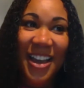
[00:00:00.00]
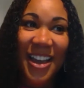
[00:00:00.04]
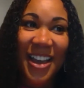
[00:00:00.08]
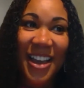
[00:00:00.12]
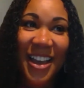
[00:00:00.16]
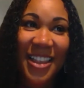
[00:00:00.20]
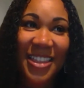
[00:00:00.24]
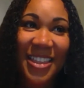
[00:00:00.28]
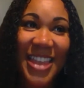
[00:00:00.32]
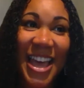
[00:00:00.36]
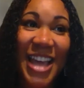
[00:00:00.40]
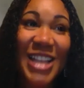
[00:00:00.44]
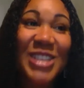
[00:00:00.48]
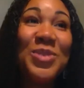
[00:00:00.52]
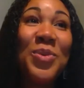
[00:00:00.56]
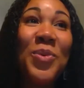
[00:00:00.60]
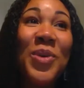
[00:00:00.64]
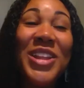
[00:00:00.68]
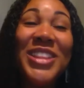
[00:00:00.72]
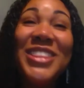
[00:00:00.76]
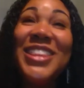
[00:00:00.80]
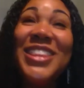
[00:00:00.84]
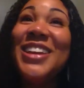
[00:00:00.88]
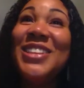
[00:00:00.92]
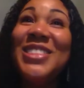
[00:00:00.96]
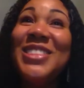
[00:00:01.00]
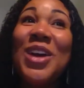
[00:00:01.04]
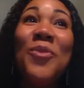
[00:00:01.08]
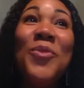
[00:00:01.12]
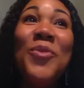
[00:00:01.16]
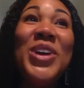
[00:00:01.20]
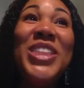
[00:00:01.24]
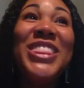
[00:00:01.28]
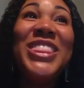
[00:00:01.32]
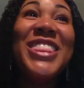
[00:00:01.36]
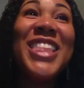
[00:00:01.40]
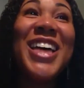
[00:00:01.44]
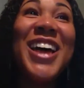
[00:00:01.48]
that's one thing that
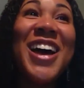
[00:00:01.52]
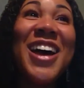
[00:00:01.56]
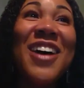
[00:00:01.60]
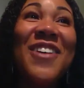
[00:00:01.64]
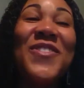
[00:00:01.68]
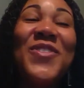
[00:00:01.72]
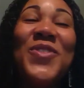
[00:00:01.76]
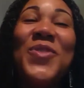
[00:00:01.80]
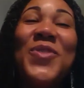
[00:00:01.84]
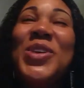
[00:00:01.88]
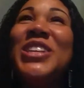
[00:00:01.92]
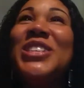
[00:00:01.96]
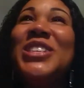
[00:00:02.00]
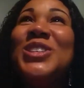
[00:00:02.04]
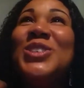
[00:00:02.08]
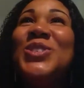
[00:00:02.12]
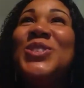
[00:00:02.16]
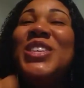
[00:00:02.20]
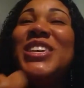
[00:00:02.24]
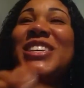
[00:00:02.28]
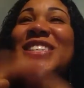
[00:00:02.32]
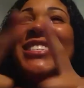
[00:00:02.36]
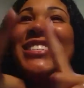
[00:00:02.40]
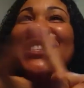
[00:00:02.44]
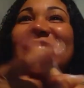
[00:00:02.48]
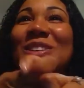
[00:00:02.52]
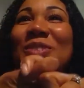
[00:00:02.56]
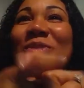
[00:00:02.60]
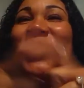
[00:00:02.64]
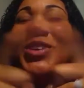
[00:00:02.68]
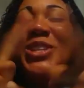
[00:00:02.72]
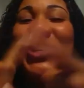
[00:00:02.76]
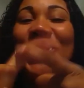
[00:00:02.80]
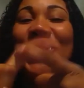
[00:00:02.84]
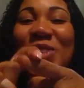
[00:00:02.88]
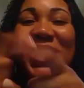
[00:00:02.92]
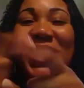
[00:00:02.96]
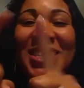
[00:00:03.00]
we love. We do this
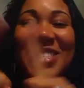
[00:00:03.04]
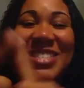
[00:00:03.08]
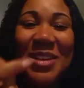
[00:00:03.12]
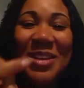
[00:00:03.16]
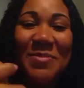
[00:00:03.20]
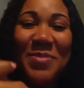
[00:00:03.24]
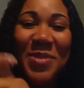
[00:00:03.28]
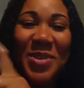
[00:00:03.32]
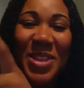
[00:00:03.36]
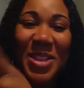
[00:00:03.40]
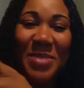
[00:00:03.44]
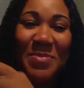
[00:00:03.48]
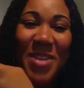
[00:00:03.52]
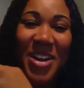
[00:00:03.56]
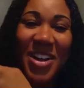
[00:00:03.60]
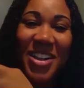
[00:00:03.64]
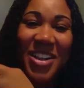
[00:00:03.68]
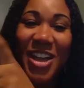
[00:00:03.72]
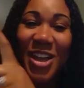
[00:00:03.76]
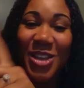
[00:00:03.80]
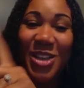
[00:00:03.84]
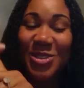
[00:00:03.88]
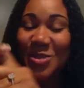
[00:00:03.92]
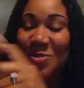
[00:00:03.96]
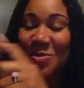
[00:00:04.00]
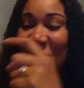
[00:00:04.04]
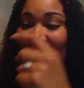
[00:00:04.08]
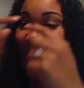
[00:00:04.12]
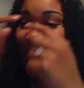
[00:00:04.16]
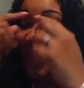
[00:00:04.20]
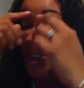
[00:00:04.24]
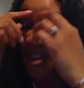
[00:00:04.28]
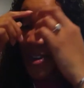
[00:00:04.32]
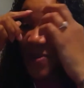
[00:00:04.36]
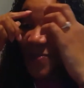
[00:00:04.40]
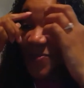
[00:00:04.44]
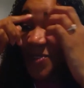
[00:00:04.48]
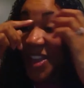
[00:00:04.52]
symbol in my classroom,
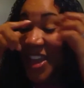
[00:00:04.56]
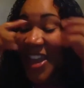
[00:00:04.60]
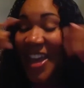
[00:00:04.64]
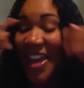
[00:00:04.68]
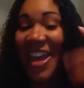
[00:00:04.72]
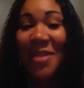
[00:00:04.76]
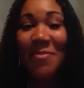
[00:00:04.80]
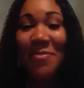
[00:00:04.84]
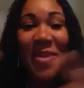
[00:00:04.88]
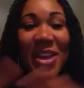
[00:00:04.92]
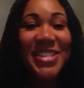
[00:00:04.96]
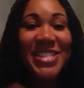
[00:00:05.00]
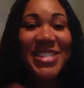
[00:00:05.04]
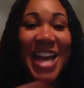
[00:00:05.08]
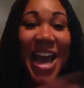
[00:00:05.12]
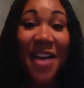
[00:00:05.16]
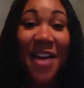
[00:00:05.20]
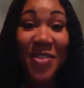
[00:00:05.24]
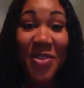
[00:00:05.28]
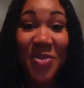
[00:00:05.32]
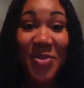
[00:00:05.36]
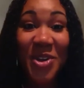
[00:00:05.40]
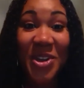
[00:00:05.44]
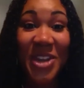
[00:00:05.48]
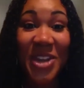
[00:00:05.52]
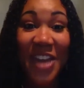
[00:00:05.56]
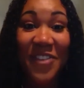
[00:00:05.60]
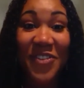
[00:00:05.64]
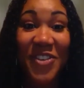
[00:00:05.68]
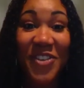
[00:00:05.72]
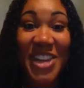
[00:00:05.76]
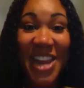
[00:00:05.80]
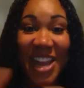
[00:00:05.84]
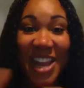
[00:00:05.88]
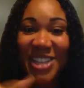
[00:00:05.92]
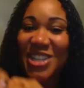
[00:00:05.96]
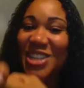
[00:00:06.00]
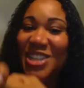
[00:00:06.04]
author. It means I have a real life
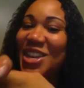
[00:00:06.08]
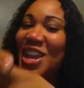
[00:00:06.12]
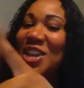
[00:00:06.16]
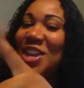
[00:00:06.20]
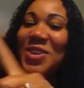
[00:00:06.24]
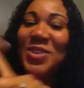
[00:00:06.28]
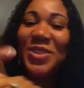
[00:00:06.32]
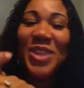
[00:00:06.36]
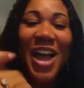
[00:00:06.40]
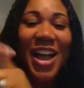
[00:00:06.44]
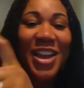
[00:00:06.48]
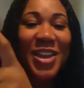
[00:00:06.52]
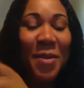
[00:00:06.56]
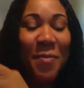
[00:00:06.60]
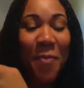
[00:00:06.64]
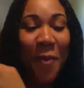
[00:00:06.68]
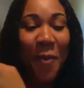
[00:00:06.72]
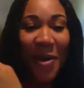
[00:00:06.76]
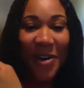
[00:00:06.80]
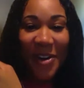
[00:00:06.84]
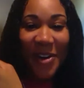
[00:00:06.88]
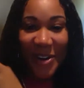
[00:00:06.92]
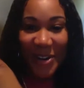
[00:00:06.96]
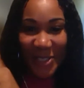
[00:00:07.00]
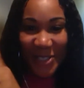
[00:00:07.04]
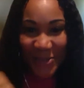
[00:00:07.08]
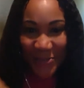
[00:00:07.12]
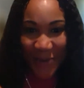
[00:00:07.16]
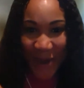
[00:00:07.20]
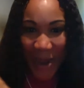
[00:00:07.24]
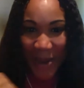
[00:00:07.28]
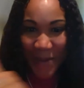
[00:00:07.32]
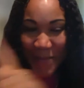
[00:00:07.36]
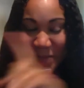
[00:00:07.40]
connection. Yeah, you lock your pointers, right?